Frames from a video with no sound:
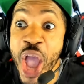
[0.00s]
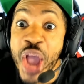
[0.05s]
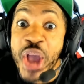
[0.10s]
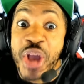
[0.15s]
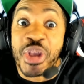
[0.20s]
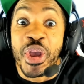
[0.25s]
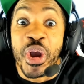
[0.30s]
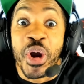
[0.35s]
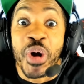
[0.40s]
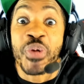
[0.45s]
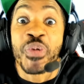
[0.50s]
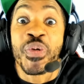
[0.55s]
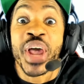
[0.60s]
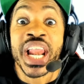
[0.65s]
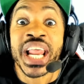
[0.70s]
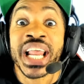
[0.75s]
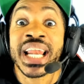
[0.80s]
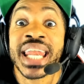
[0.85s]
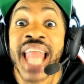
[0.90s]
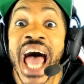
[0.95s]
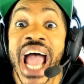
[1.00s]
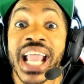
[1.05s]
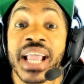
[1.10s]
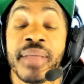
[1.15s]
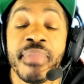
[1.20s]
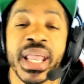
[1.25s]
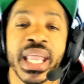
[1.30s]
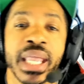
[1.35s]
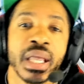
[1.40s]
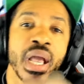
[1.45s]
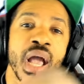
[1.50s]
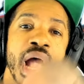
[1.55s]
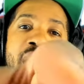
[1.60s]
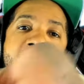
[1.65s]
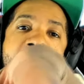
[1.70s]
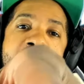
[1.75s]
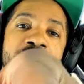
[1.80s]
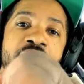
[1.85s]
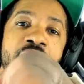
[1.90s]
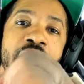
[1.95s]
You really like me. I
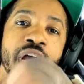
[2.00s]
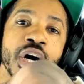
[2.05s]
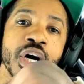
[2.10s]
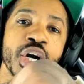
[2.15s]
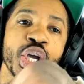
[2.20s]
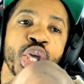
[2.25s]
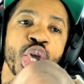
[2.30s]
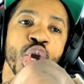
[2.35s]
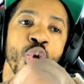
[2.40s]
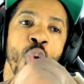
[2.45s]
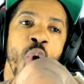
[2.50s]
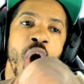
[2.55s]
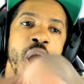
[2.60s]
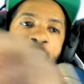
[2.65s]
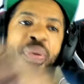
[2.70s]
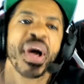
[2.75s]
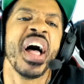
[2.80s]
gotta hook you up.